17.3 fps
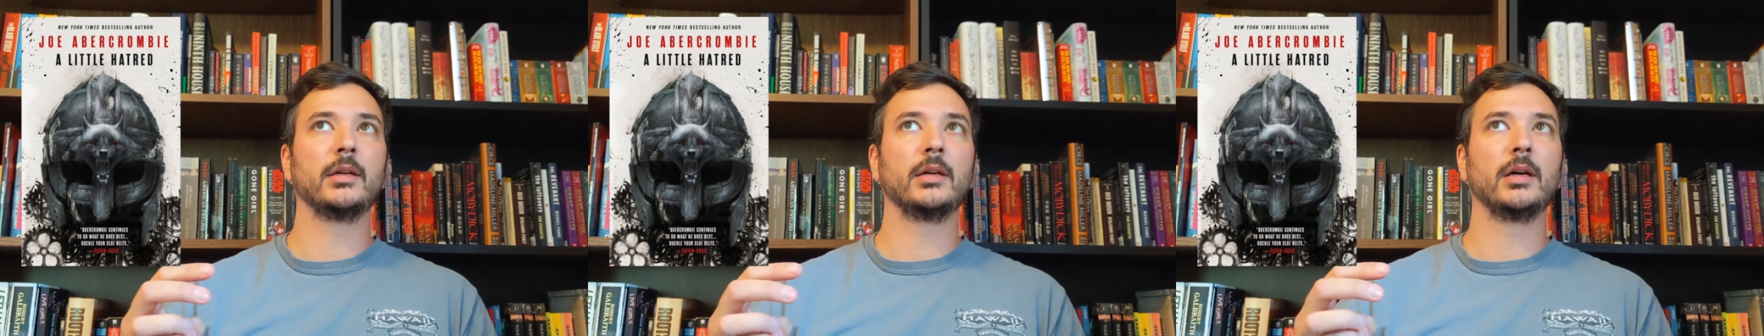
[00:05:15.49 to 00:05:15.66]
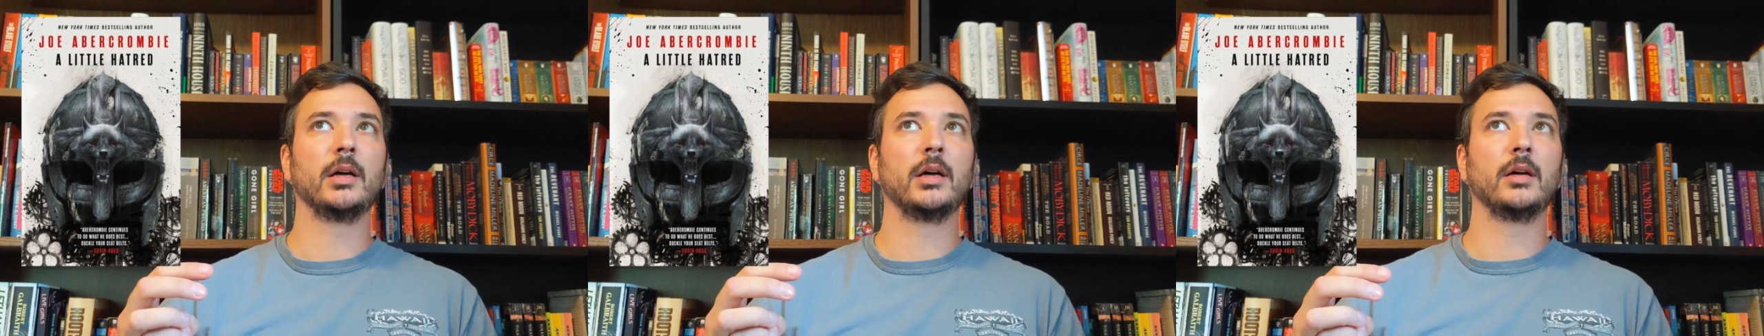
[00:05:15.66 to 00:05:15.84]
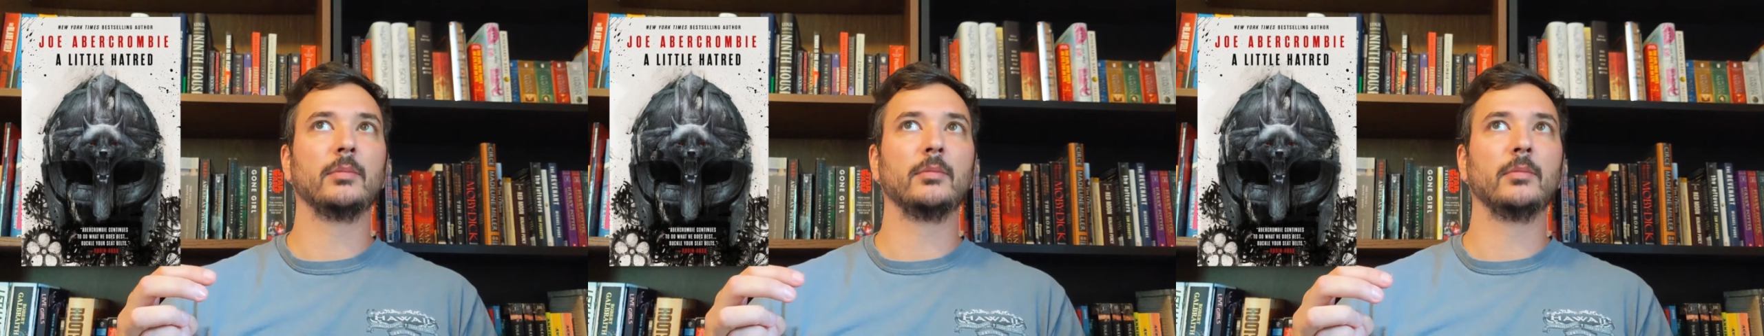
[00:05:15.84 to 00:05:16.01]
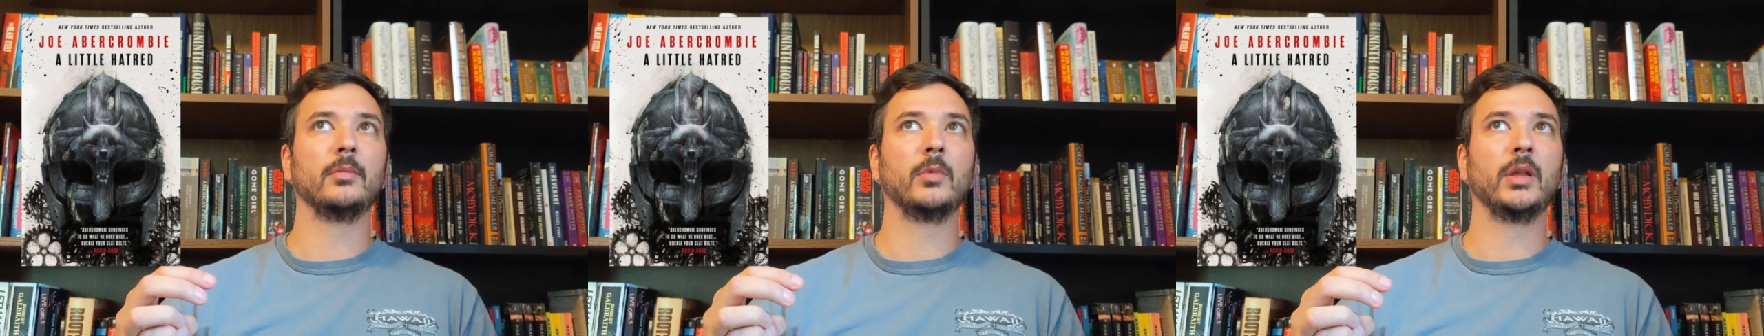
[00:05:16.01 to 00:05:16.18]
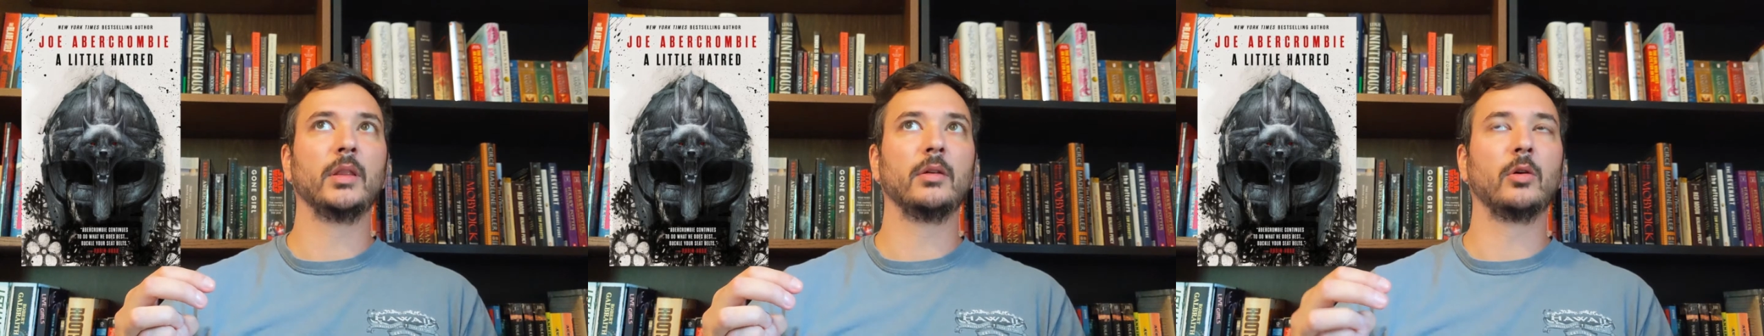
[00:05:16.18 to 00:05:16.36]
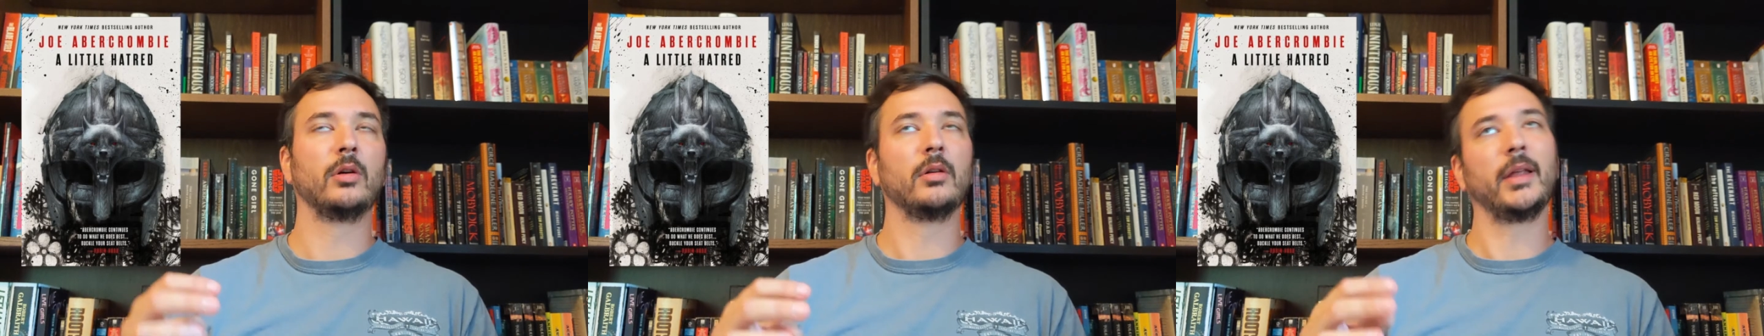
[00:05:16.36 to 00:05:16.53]
um when
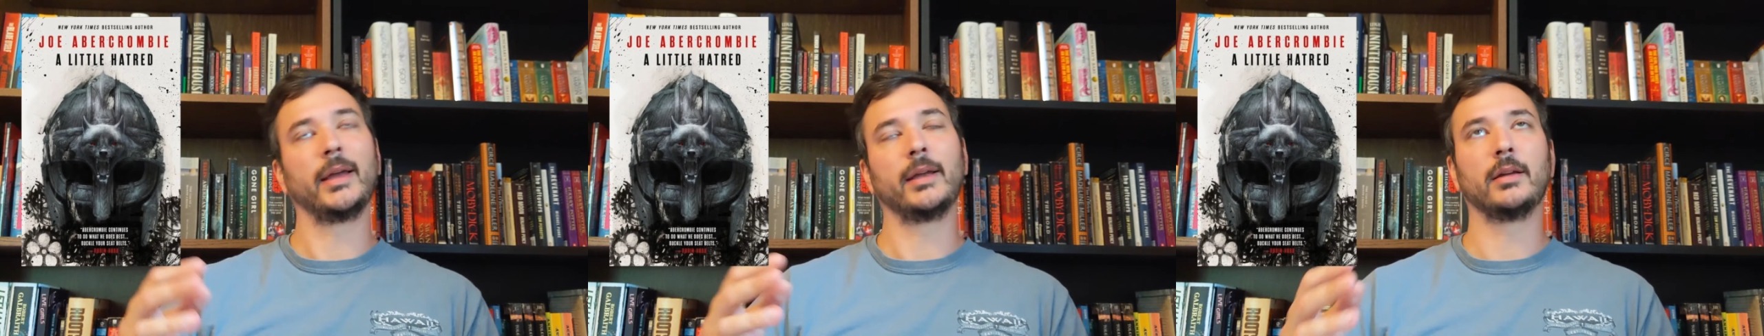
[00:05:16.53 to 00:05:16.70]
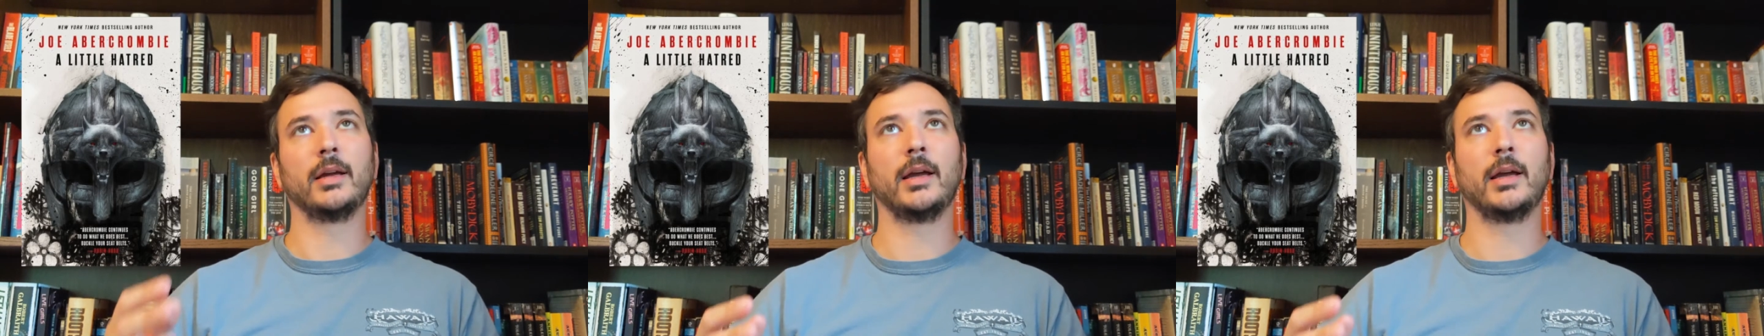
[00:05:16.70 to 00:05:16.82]
or like